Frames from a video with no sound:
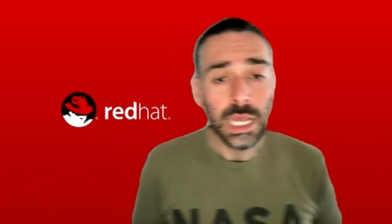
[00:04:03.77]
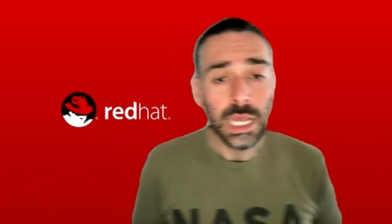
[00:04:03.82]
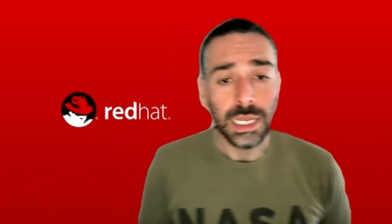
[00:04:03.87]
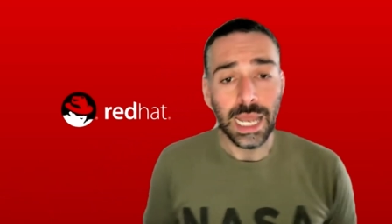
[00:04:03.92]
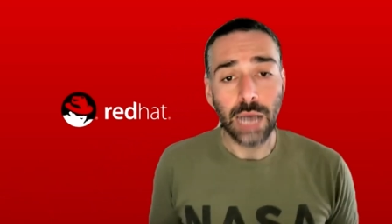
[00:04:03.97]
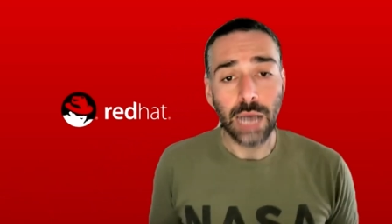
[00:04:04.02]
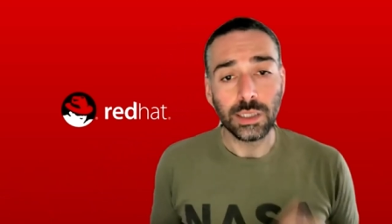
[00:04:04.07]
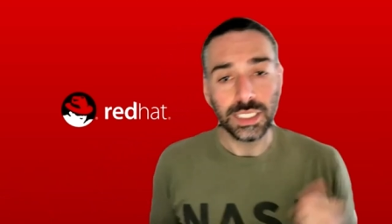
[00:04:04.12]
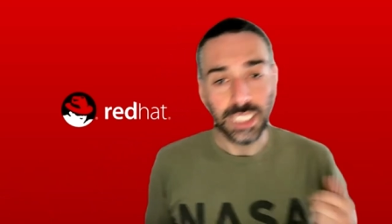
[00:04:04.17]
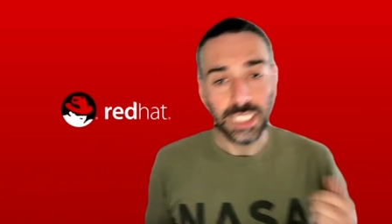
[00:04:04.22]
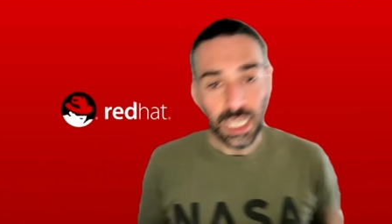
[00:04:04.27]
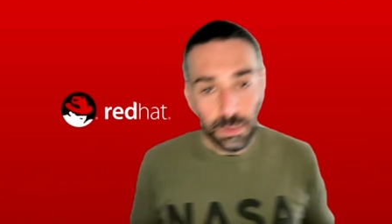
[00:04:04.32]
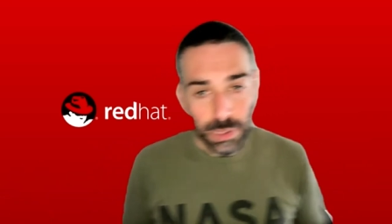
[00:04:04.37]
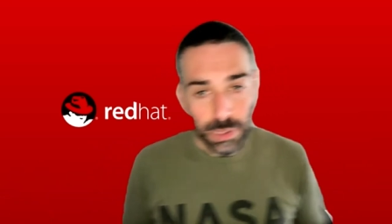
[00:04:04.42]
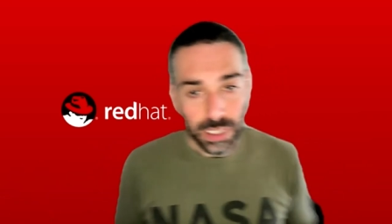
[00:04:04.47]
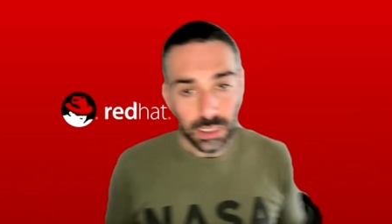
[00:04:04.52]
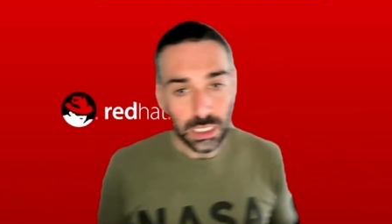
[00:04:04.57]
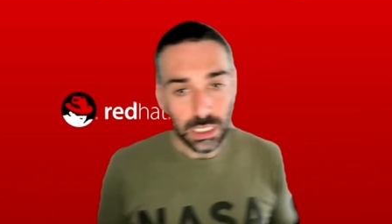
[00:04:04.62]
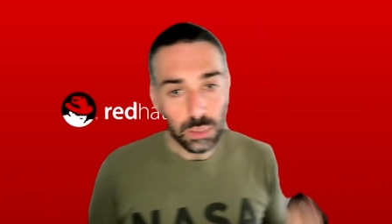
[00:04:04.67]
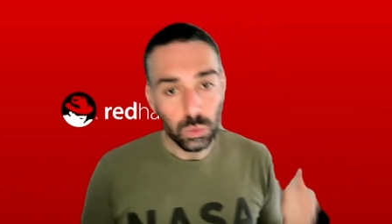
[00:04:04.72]
Now,
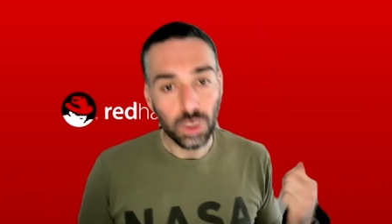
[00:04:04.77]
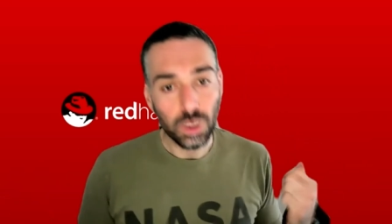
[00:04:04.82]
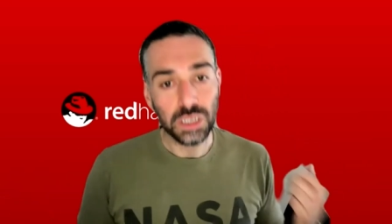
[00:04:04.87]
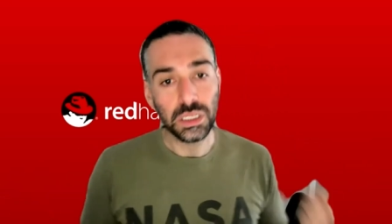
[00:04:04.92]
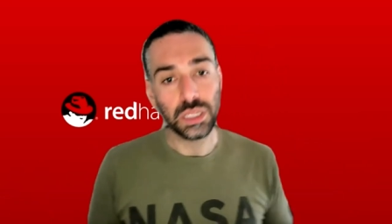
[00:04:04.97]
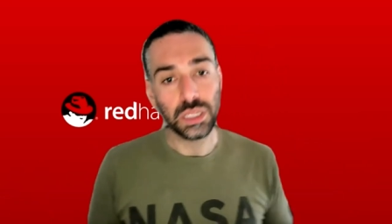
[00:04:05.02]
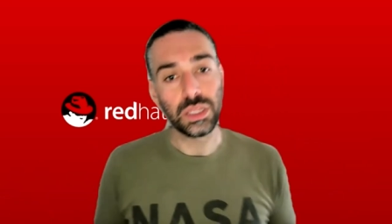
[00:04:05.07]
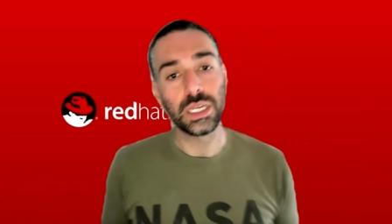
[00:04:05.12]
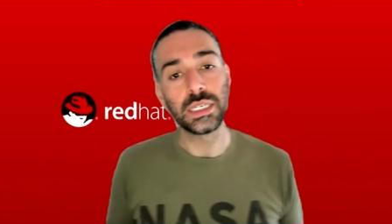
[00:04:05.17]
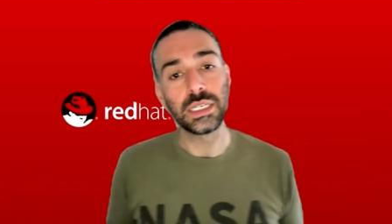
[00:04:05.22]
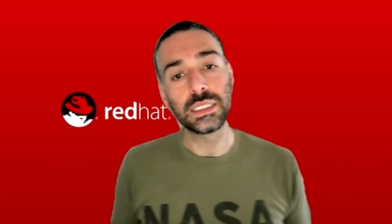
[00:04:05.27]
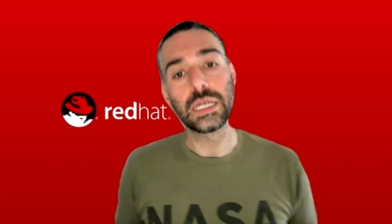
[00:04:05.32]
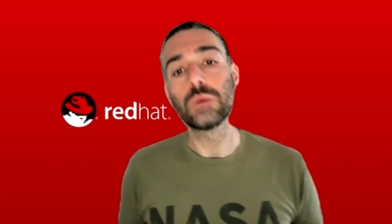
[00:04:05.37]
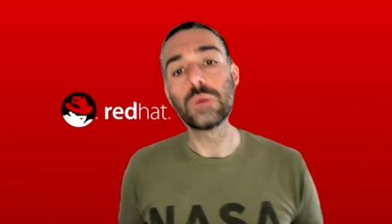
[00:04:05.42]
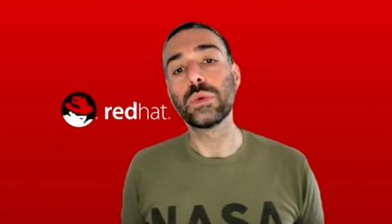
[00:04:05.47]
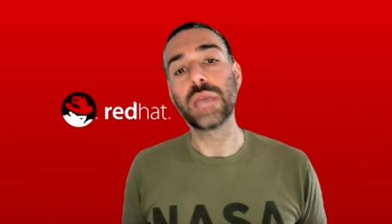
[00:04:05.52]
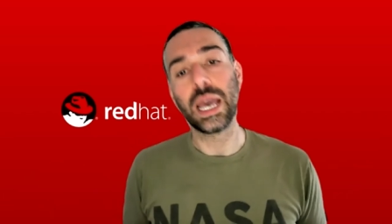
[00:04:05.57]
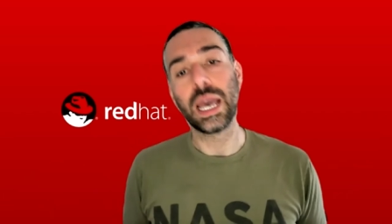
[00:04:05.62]
typically, one of the things that we